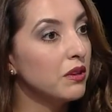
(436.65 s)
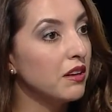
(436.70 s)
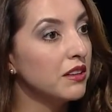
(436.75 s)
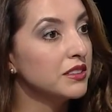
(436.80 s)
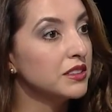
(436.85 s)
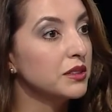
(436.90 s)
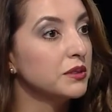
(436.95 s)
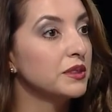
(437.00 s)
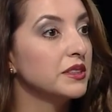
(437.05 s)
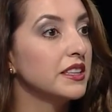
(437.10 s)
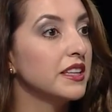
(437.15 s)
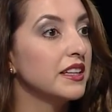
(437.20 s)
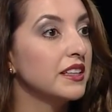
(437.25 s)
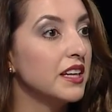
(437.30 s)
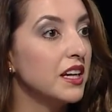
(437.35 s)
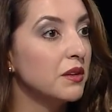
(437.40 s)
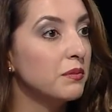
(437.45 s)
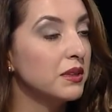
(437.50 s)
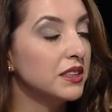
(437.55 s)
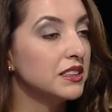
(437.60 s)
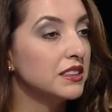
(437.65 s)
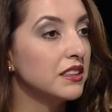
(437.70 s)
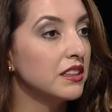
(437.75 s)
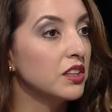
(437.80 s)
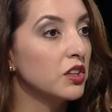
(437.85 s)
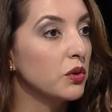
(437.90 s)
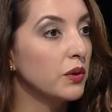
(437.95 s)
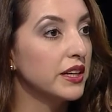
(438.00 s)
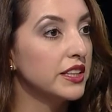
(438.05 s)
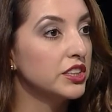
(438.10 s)
Also, CNM has done
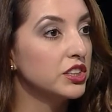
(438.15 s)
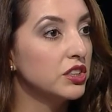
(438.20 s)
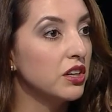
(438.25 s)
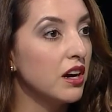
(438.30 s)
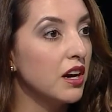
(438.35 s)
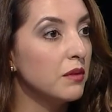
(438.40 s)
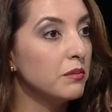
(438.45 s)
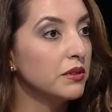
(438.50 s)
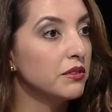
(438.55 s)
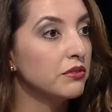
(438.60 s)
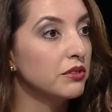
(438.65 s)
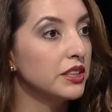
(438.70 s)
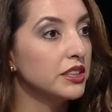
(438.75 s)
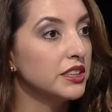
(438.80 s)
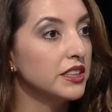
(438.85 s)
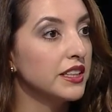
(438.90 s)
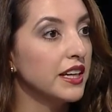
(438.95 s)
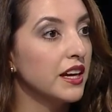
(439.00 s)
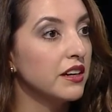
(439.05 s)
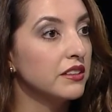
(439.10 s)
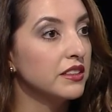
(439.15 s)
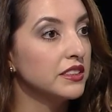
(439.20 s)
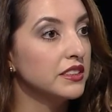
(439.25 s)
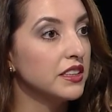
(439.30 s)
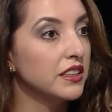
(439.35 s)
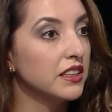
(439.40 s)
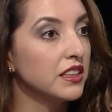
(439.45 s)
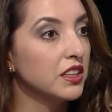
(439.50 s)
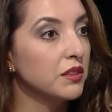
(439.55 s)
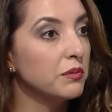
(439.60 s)
a great job of reaching out
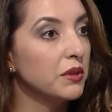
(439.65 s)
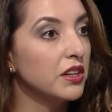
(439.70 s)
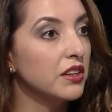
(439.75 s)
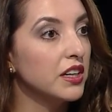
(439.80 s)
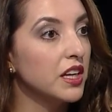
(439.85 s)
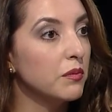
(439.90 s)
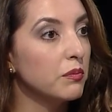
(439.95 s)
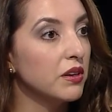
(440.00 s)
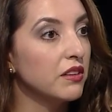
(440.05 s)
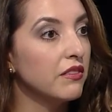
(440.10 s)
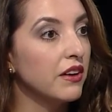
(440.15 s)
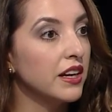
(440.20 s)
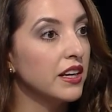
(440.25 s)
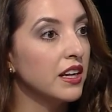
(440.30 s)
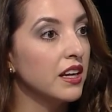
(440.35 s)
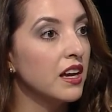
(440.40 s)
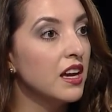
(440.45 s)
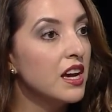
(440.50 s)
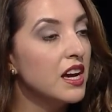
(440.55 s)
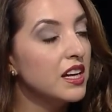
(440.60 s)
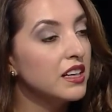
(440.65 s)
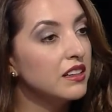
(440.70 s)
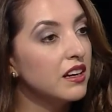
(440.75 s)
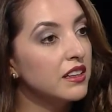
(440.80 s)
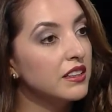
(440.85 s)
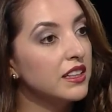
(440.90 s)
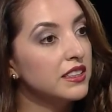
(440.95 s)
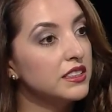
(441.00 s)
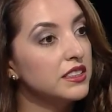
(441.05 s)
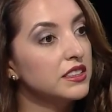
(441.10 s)
into the community, providing
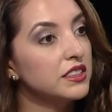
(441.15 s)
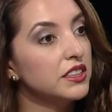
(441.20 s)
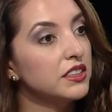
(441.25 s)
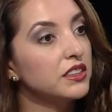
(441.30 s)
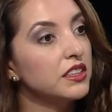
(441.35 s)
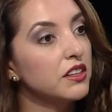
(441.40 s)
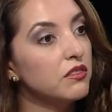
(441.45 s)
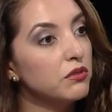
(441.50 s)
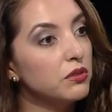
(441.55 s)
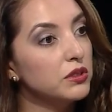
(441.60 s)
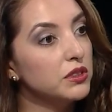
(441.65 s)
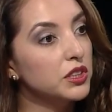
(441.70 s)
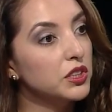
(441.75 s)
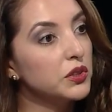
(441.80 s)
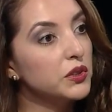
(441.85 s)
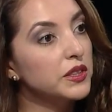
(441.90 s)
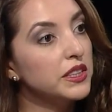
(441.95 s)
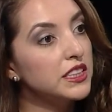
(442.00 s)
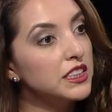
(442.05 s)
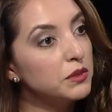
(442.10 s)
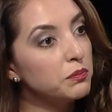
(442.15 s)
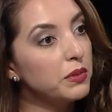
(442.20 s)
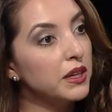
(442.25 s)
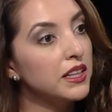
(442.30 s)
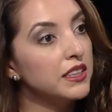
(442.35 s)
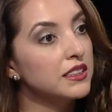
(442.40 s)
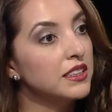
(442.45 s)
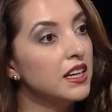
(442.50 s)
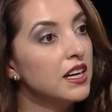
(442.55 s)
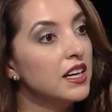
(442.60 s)
not necessarily full degrees,
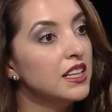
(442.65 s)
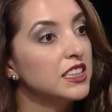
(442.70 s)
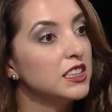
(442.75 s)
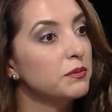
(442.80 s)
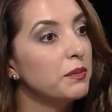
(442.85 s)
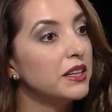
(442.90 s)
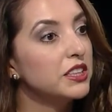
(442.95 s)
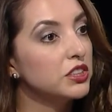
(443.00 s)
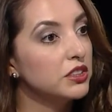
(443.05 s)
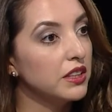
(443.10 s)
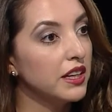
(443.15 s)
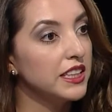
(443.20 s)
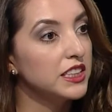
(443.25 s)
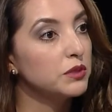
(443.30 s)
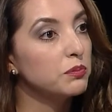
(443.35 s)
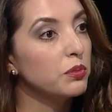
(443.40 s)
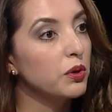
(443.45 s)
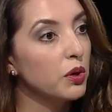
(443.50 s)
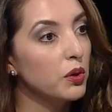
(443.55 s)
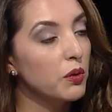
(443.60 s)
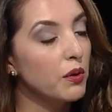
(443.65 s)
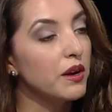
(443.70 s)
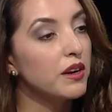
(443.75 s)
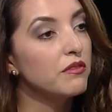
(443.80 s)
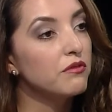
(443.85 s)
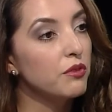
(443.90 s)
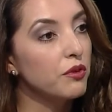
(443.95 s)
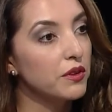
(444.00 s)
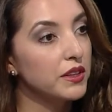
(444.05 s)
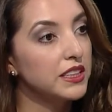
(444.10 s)
but specialized
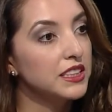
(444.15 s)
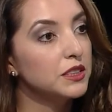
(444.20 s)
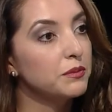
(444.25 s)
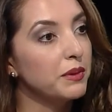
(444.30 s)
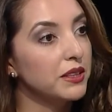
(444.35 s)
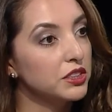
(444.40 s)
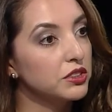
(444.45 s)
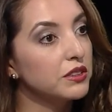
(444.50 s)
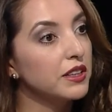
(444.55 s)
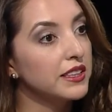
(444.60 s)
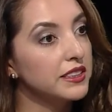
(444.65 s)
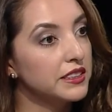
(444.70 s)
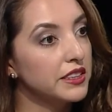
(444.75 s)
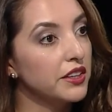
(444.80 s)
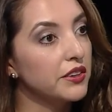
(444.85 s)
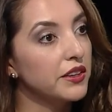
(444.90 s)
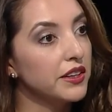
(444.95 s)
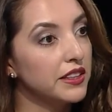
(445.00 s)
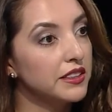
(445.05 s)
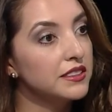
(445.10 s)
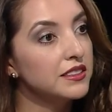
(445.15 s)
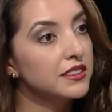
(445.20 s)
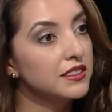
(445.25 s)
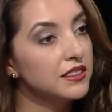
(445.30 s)
program for these specialized areas.